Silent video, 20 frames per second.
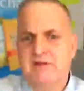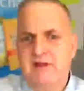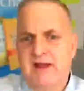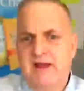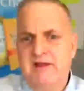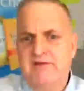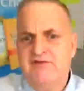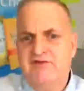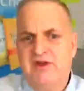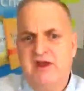
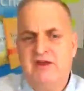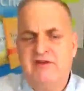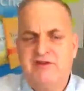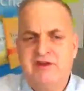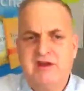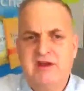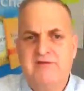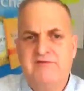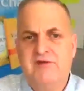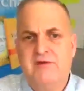
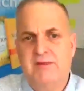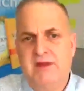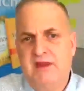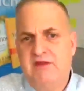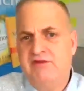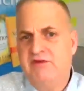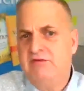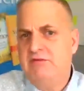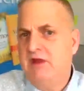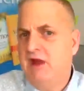life-changing
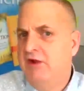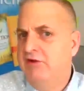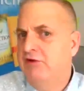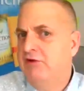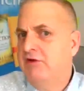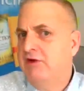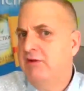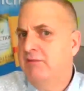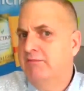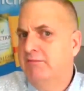information, how
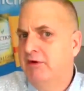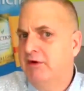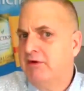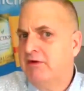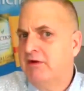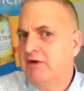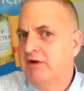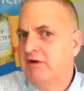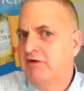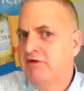you can
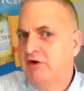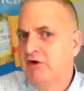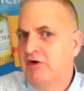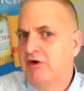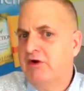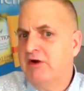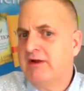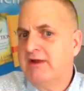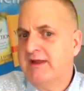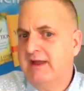book
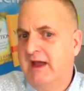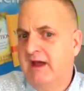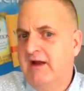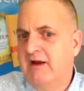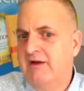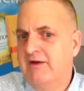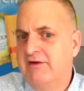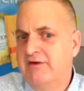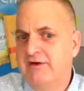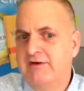your
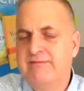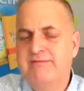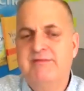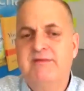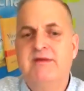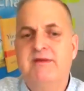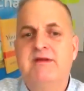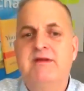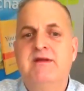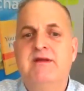calendar.
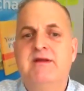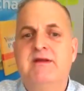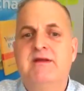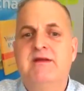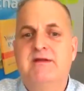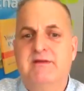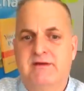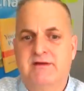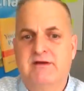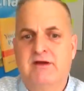
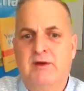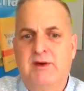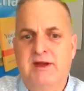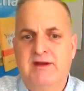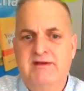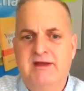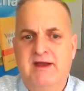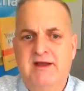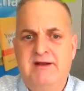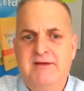Go ahead,
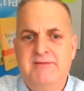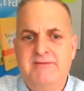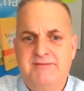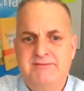Dana.